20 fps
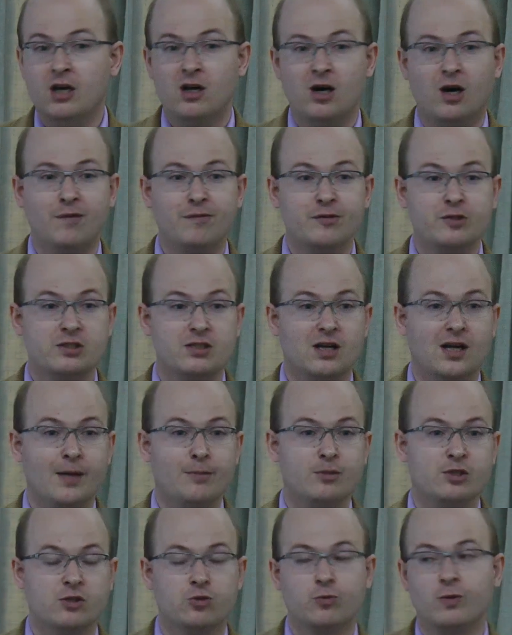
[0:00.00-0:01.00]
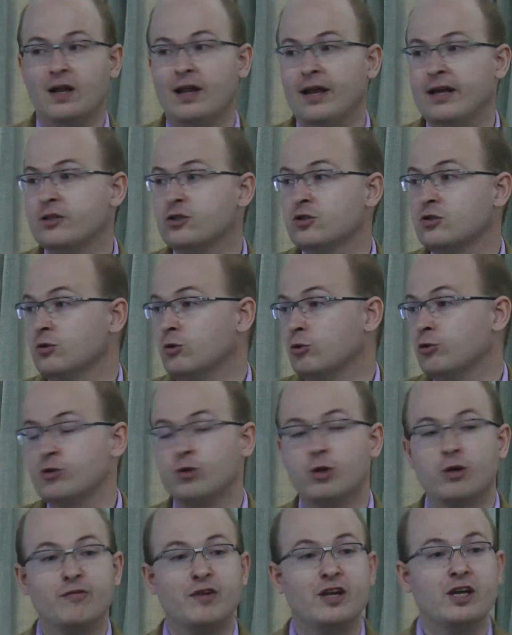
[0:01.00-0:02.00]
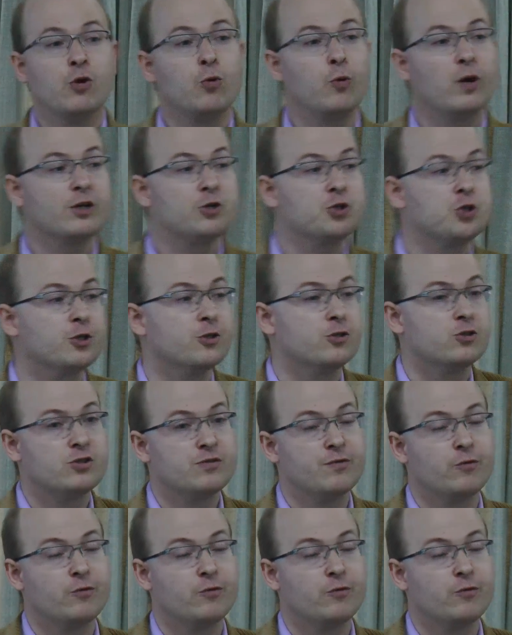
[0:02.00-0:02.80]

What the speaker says: Oftentimes this relates to survey questions,